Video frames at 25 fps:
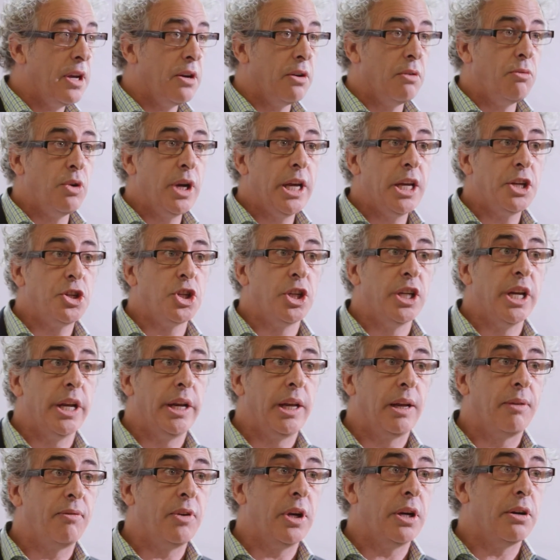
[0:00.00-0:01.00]
rare
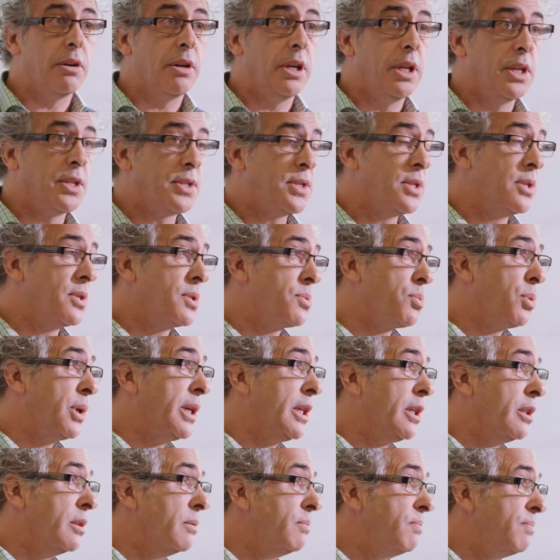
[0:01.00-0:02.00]
genetic variants as
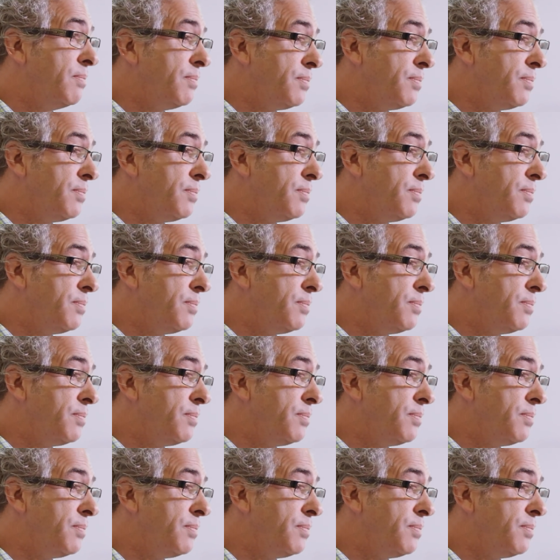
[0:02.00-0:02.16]
well.